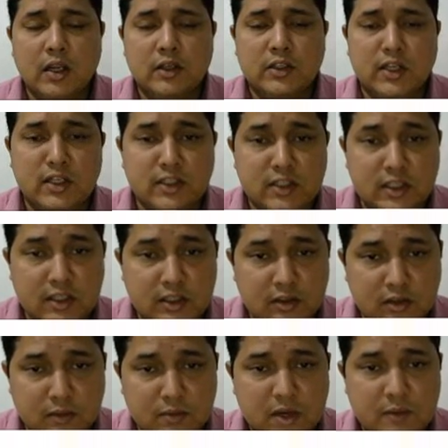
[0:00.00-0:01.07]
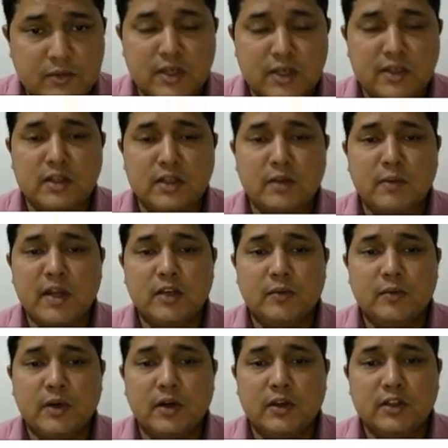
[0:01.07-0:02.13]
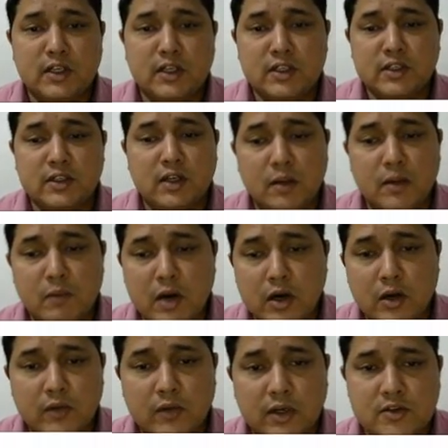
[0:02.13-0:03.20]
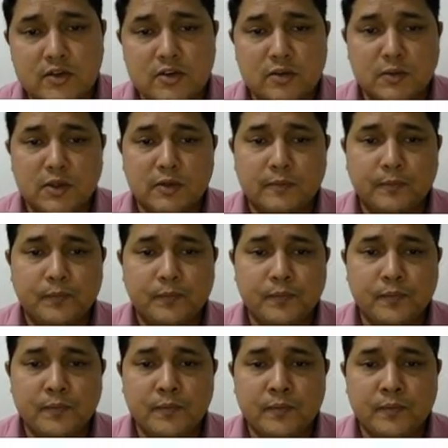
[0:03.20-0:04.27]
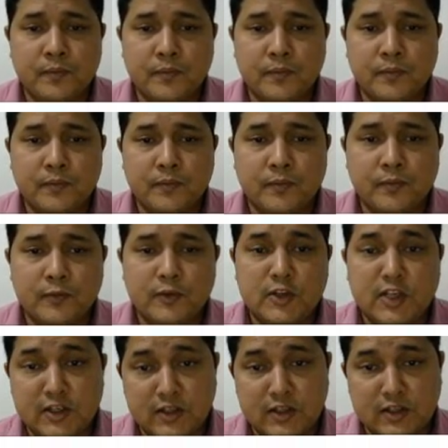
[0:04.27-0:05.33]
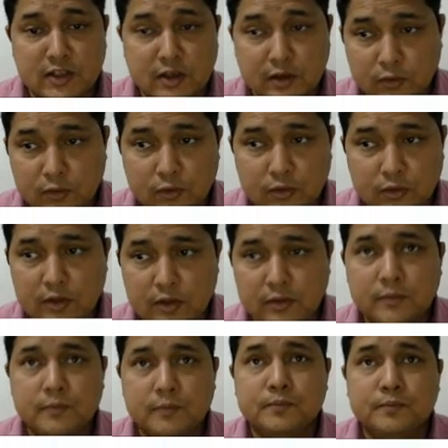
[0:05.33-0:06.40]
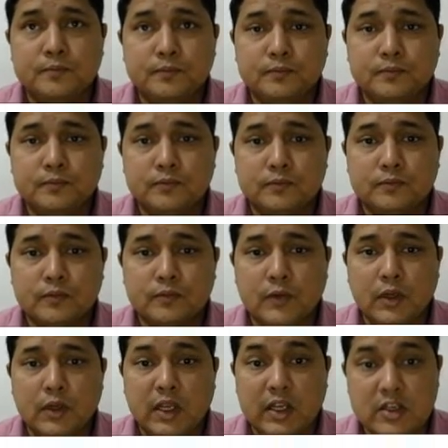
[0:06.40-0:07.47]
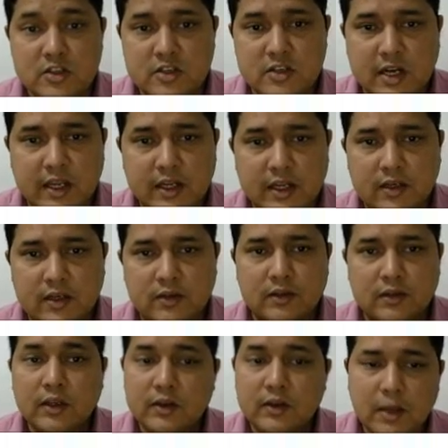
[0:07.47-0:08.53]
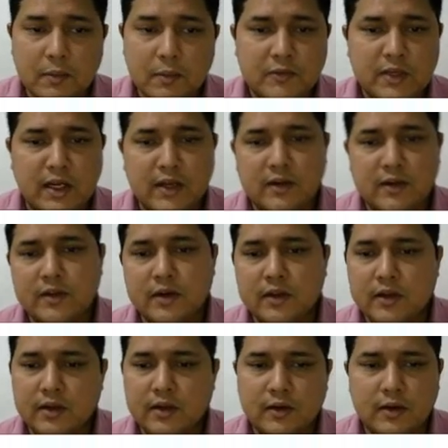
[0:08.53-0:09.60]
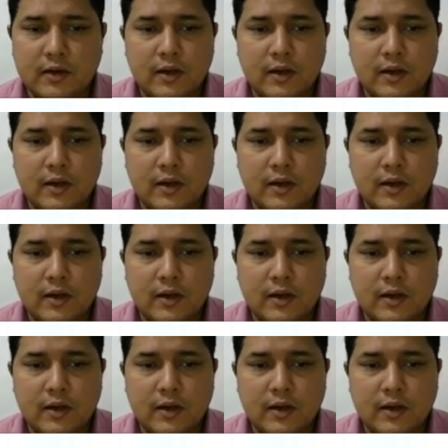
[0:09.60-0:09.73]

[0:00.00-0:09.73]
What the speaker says: change in the management, change in the demand of the customer, change in the resources, strike. These type of challenges are there.